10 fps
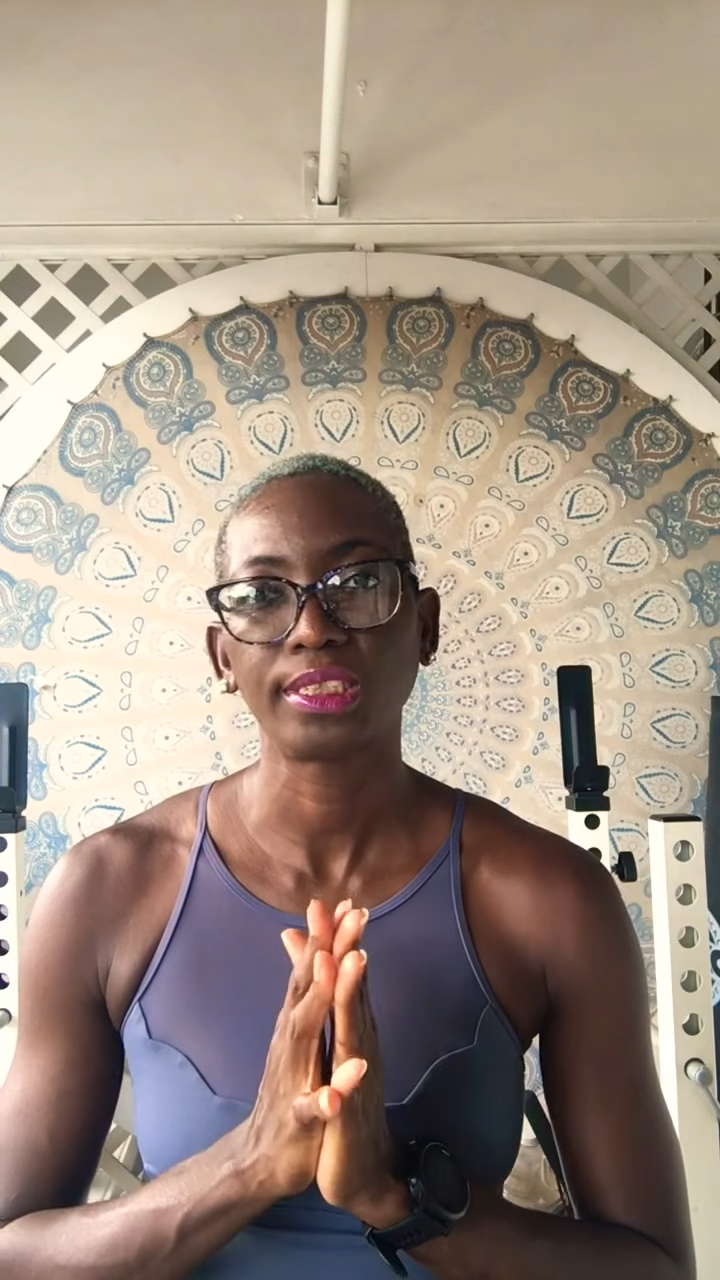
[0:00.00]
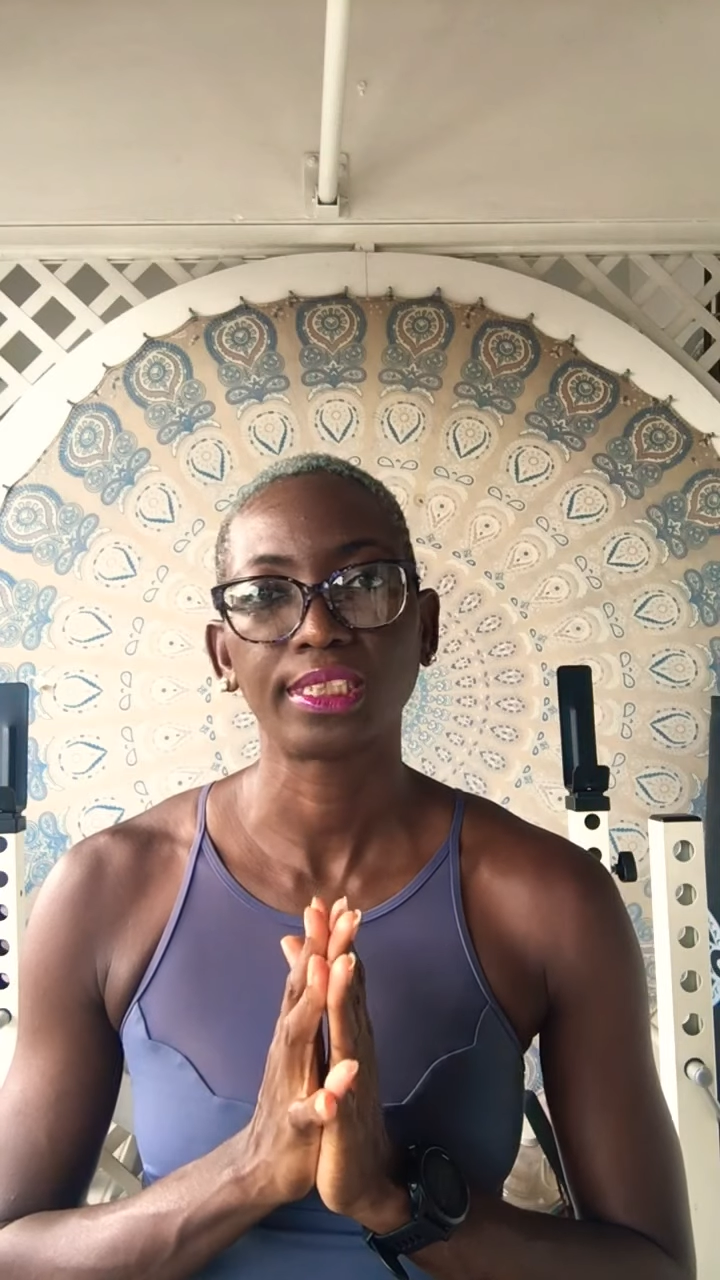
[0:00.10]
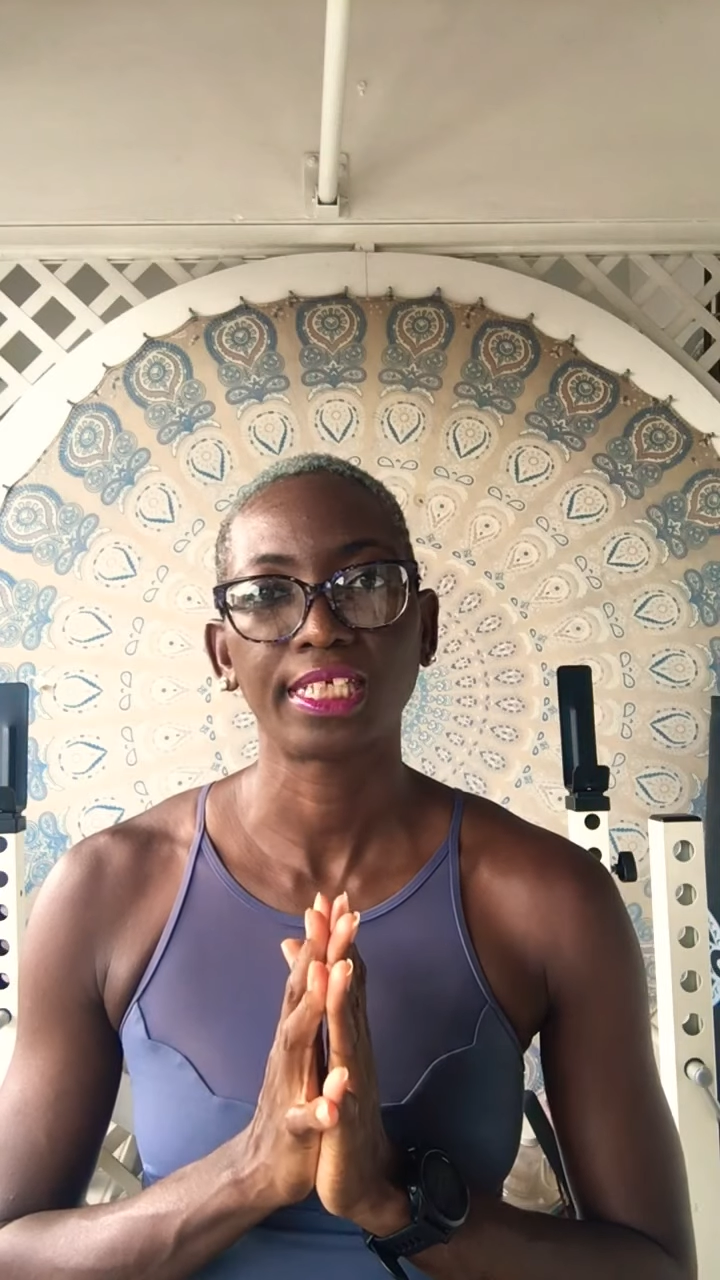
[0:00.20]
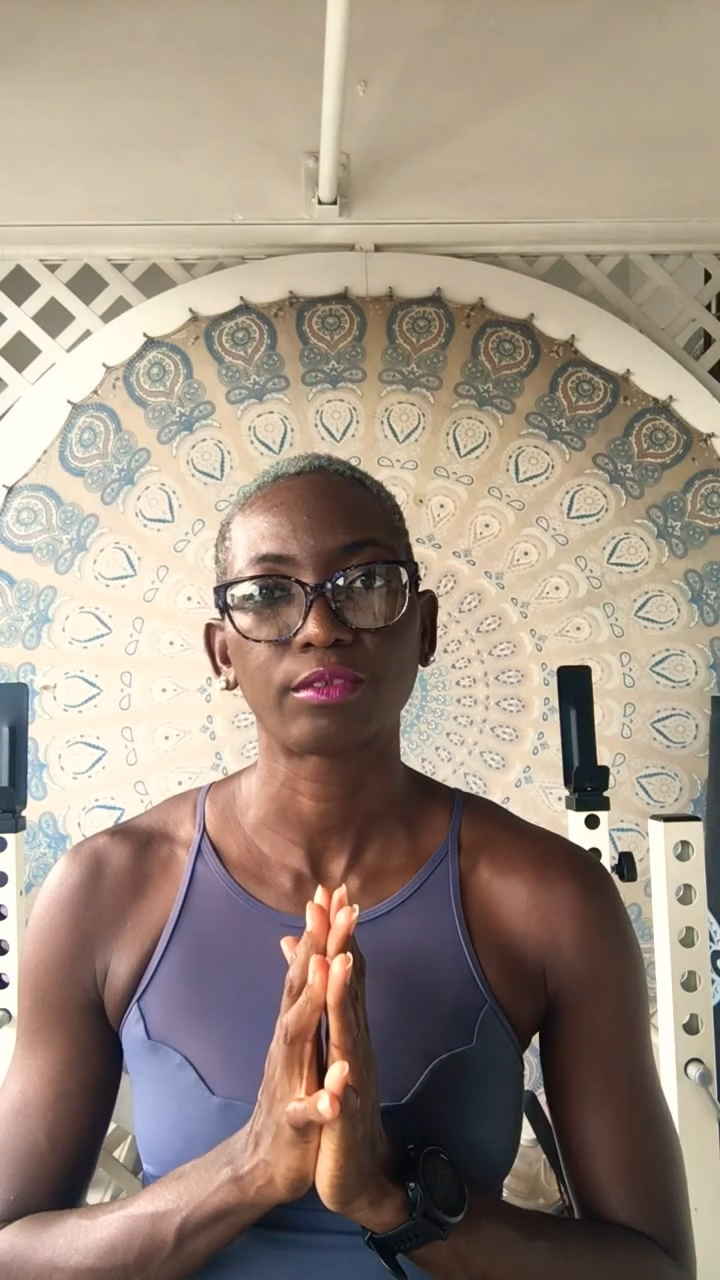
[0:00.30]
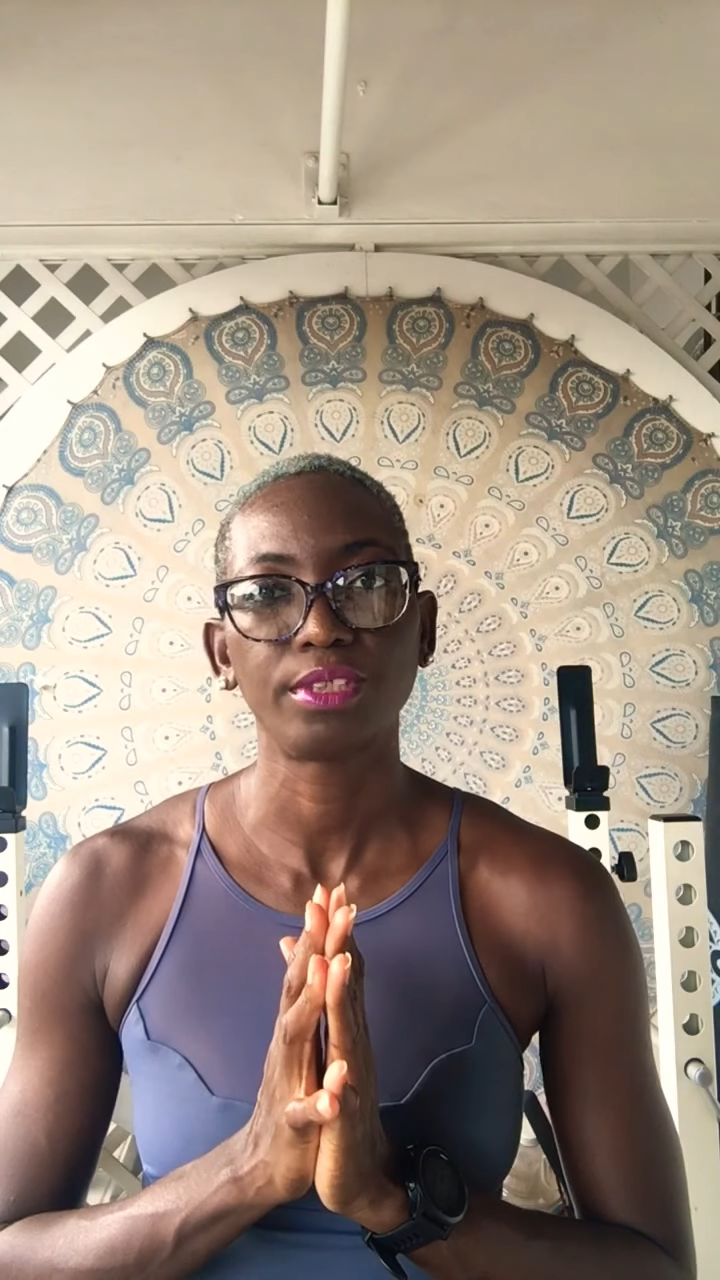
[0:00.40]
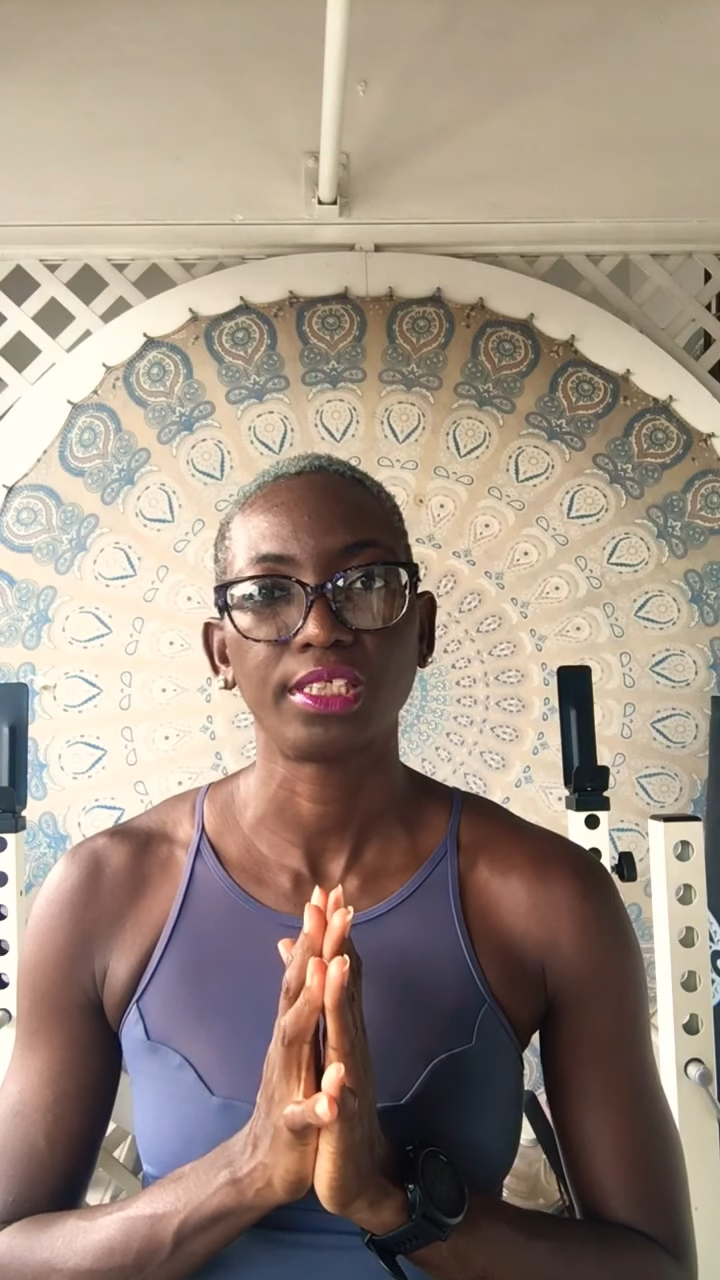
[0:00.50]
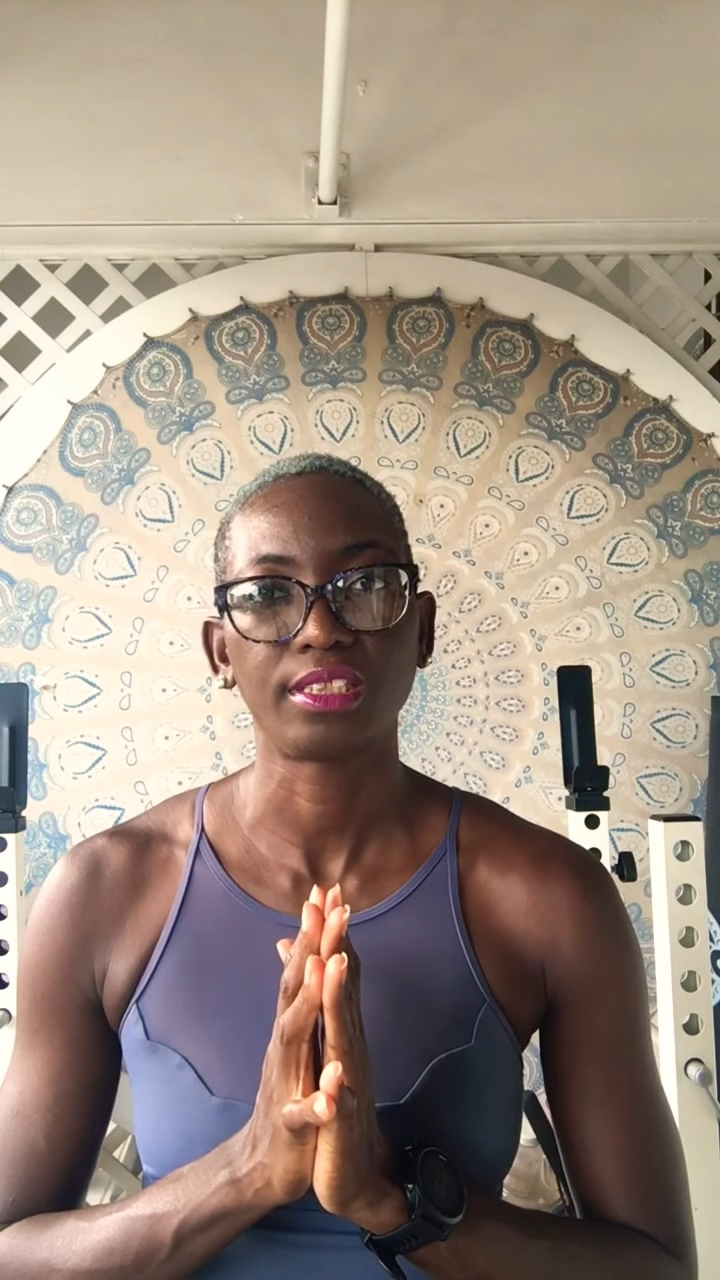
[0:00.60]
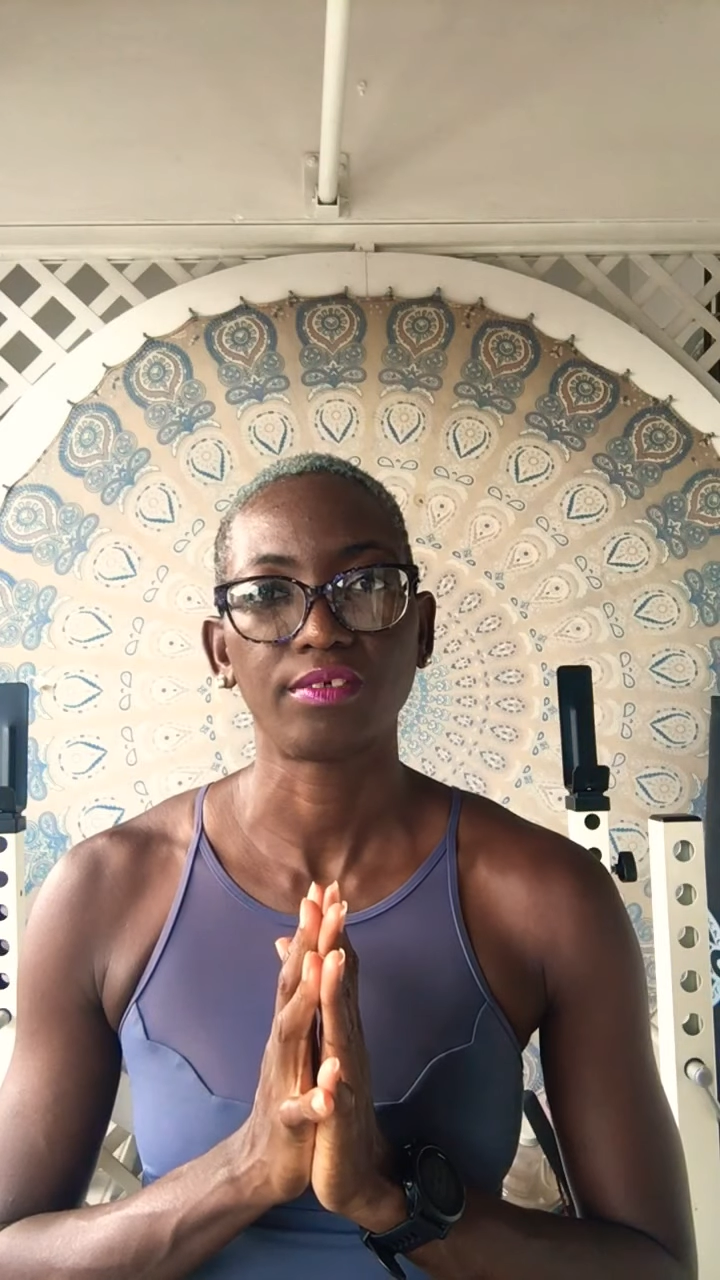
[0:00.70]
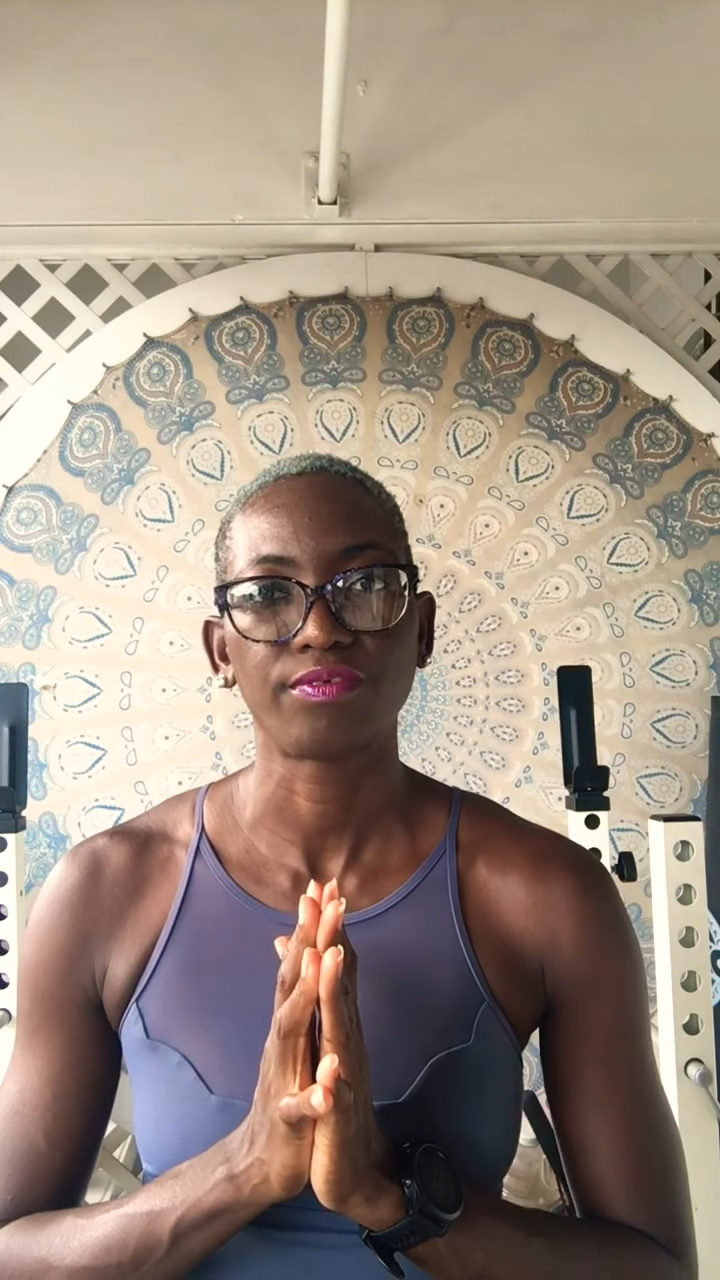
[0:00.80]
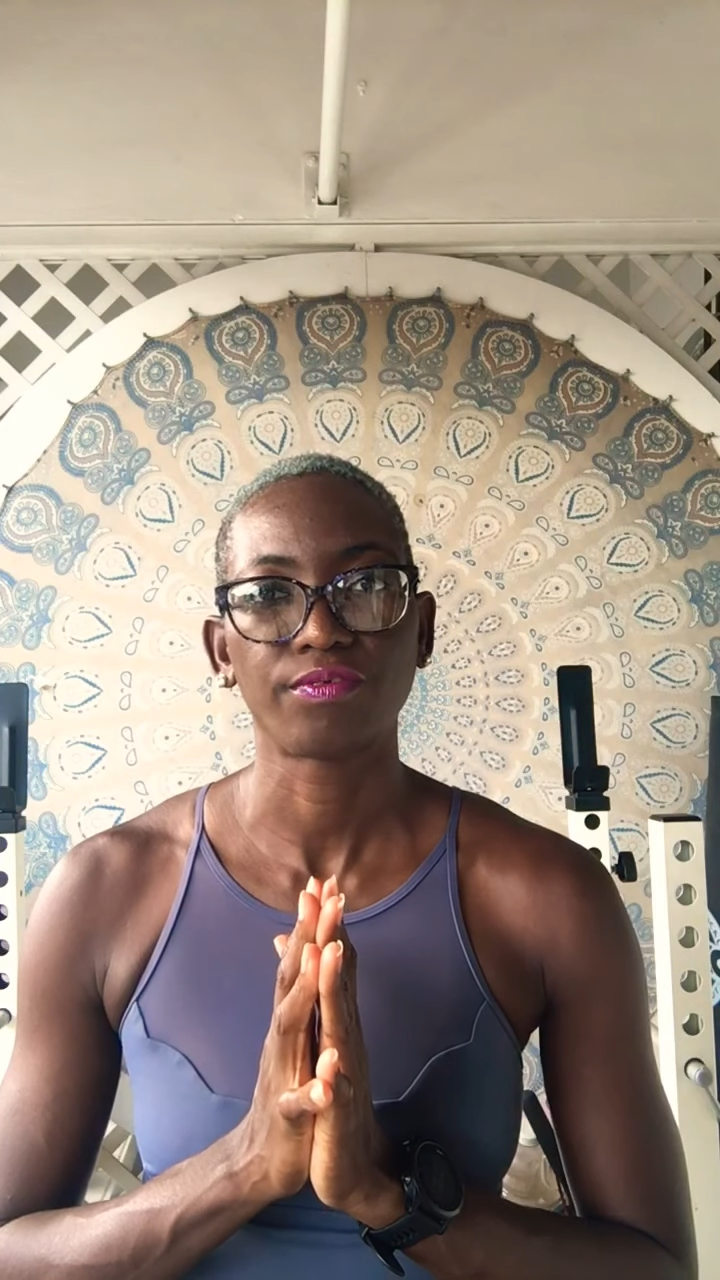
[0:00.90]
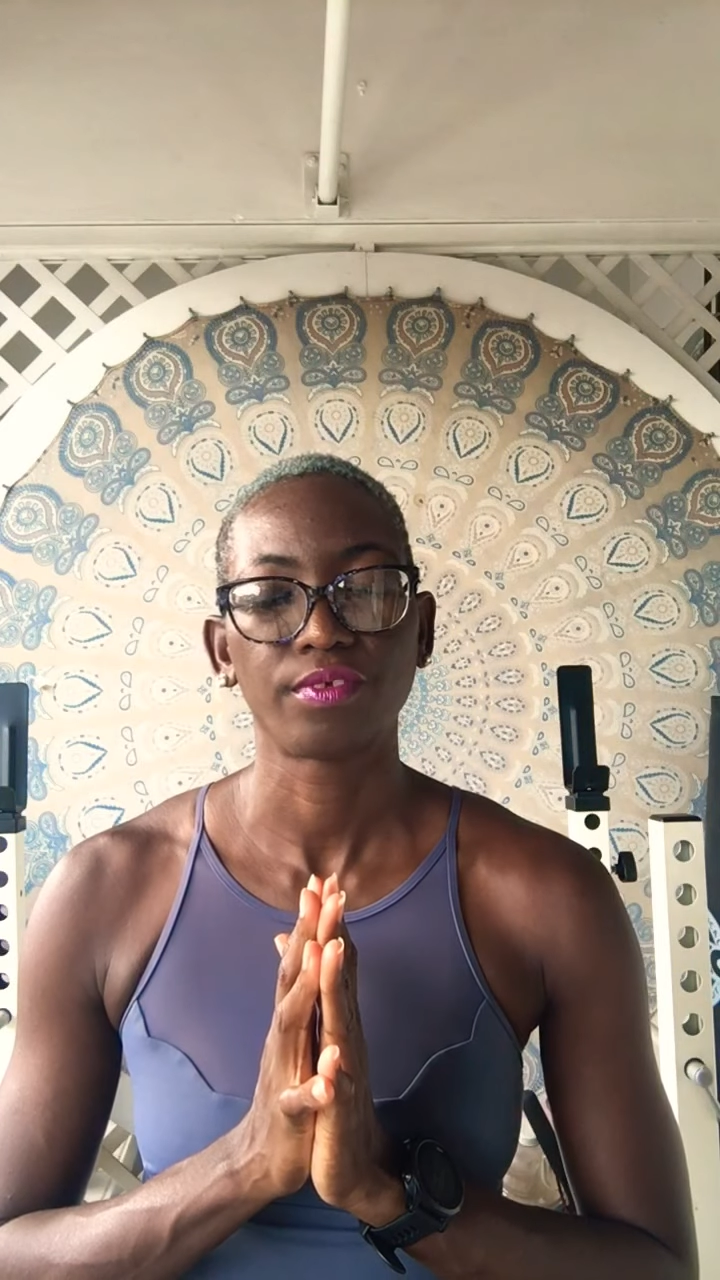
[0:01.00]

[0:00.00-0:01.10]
to get creative.